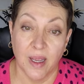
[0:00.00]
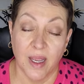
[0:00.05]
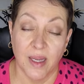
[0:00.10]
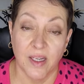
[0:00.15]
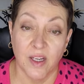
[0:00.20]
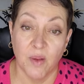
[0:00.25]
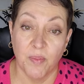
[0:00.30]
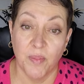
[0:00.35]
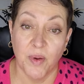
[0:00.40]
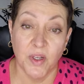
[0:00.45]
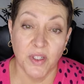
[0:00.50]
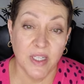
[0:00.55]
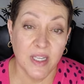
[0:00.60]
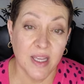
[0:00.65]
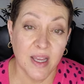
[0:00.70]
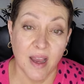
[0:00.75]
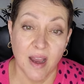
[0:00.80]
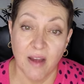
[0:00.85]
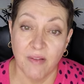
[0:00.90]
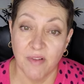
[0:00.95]
and your body
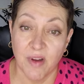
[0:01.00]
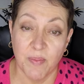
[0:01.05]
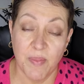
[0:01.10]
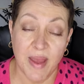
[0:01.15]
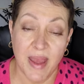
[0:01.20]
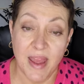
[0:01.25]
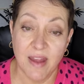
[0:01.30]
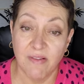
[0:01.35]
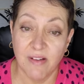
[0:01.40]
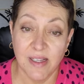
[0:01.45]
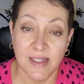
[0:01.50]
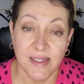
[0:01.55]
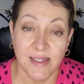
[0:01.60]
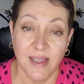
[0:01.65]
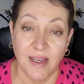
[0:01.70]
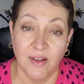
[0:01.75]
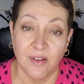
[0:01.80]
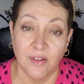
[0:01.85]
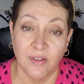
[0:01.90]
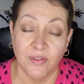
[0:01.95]
can't repair
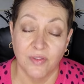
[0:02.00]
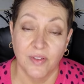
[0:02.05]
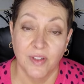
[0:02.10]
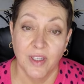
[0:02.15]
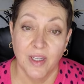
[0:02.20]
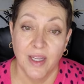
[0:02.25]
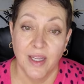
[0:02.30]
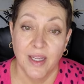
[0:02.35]
itself.